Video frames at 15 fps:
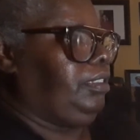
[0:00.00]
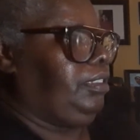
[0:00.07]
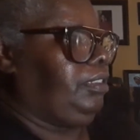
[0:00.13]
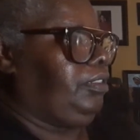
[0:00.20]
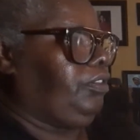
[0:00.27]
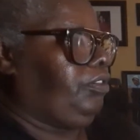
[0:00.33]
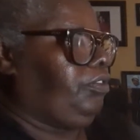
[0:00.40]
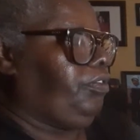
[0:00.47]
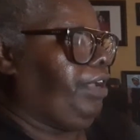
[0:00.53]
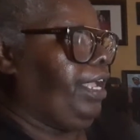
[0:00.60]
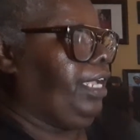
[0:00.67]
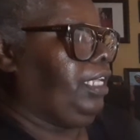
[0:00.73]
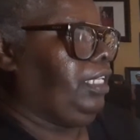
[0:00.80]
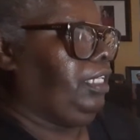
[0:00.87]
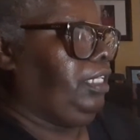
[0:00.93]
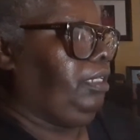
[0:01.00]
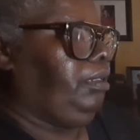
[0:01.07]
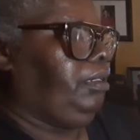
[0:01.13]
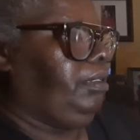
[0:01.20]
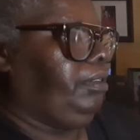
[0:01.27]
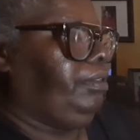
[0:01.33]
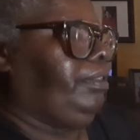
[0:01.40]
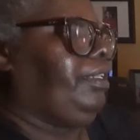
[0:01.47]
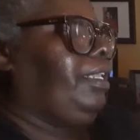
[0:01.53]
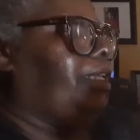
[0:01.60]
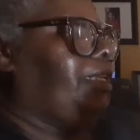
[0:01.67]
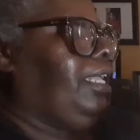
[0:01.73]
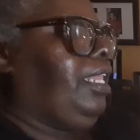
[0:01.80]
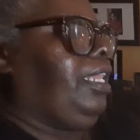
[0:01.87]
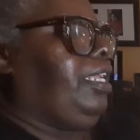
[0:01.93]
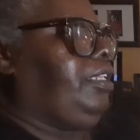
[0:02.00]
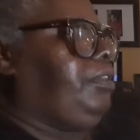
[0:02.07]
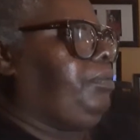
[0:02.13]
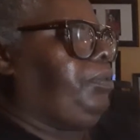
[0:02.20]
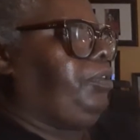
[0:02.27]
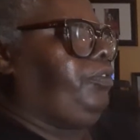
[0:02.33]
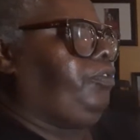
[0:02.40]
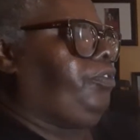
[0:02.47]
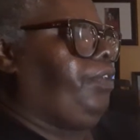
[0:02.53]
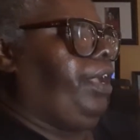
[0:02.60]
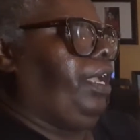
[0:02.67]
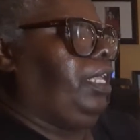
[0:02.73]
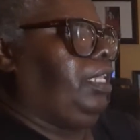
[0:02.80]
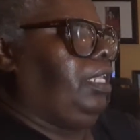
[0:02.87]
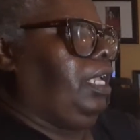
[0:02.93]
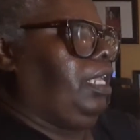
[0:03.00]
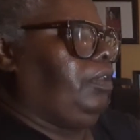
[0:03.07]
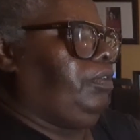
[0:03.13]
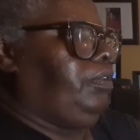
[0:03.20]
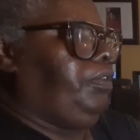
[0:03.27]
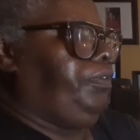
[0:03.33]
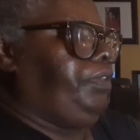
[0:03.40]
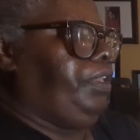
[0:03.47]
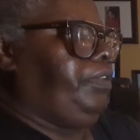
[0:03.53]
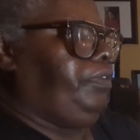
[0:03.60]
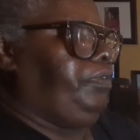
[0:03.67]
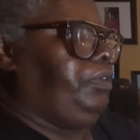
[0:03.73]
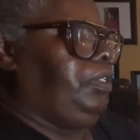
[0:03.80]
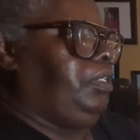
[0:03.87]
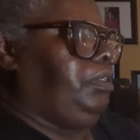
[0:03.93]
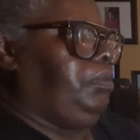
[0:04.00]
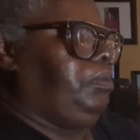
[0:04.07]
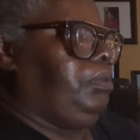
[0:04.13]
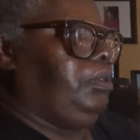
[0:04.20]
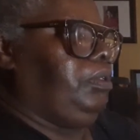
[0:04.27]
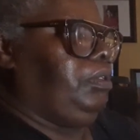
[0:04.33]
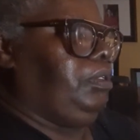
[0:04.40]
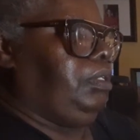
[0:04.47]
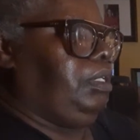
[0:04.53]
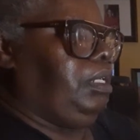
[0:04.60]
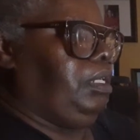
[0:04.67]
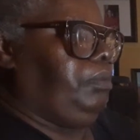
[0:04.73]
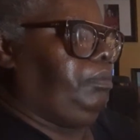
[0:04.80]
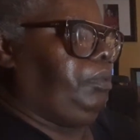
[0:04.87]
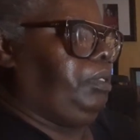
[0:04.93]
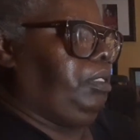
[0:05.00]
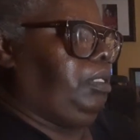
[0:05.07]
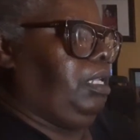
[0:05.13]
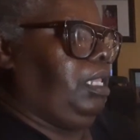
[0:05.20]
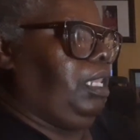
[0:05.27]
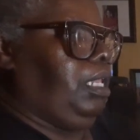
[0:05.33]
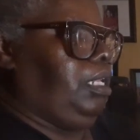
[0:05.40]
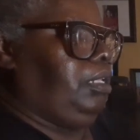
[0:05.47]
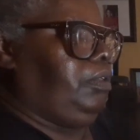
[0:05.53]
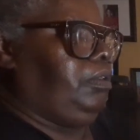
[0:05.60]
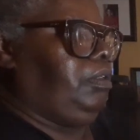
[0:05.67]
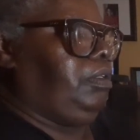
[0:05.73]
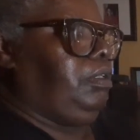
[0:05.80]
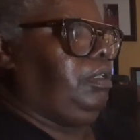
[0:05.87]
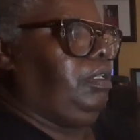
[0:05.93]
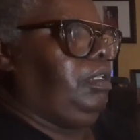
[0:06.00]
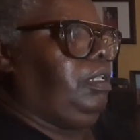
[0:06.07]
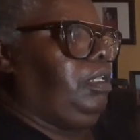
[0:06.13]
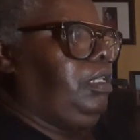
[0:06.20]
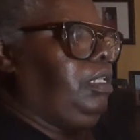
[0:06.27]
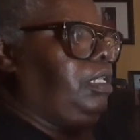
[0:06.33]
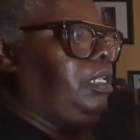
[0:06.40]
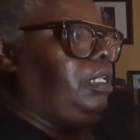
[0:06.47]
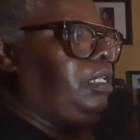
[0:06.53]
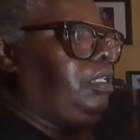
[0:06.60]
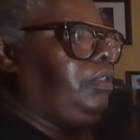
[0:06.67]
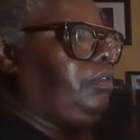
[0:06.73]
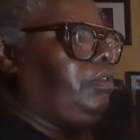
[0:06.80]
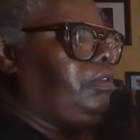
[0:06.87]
scraggly. I like the word scraggly. I don't know if that's really a word or not, but I like it.